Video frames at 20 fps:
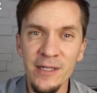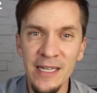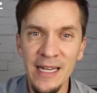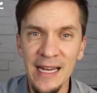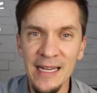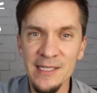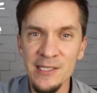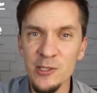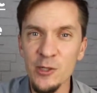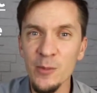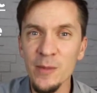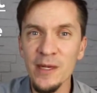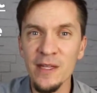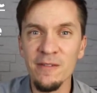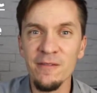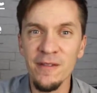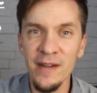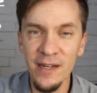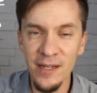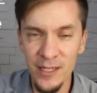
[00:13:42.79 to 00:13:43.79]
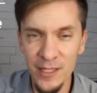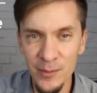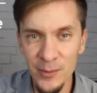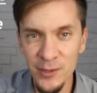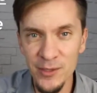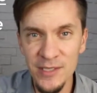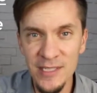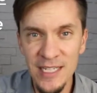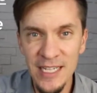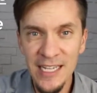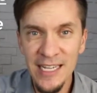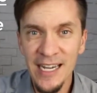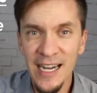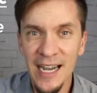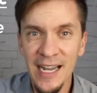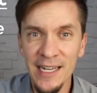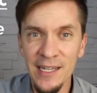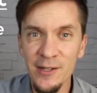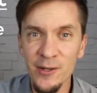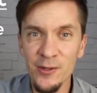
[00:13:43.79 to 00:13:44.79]
It has so many variables.
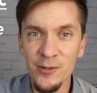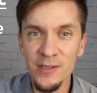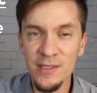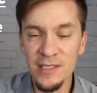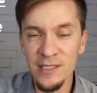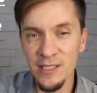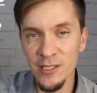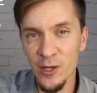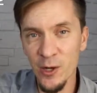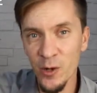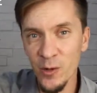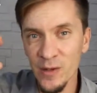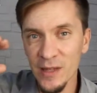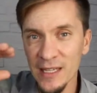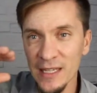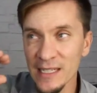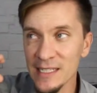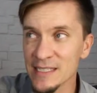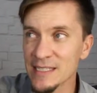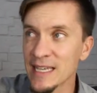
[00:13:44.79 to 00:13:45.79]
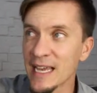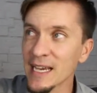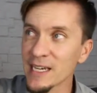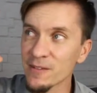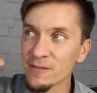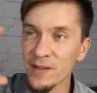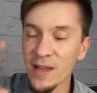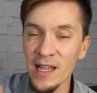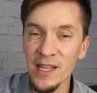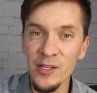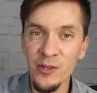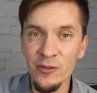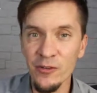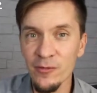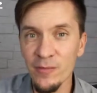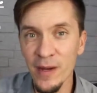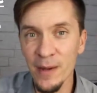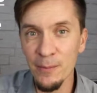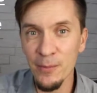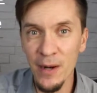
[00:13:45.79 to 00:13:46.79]
I don't know the exact value of
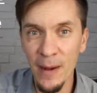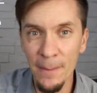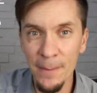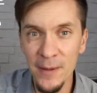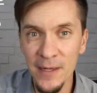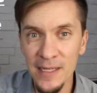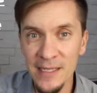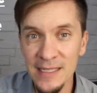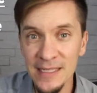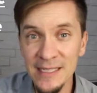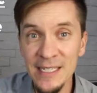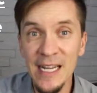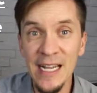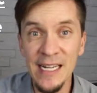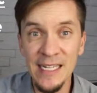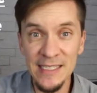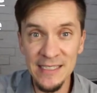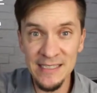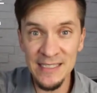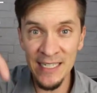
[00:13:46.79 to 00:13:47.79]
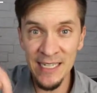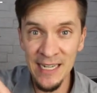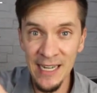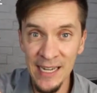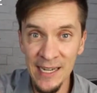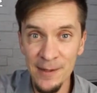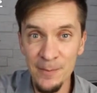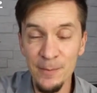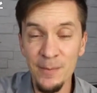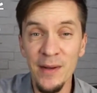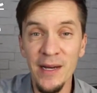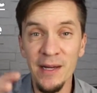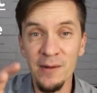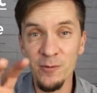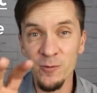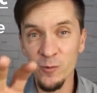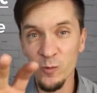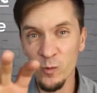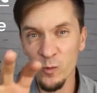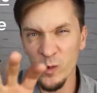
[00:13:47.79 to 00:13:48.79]
my property today,
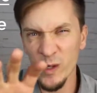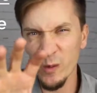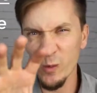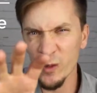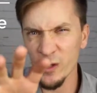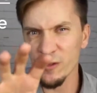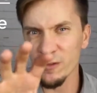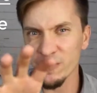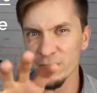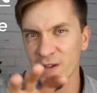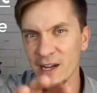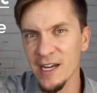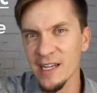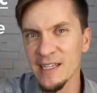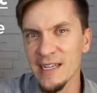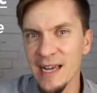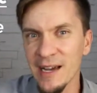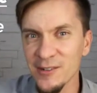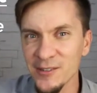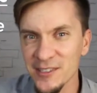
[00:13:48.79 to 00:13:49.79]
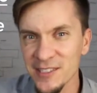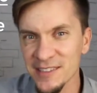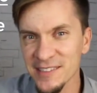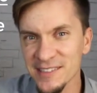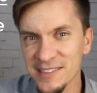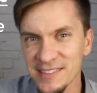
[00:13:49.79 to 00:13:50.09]
but we will find out.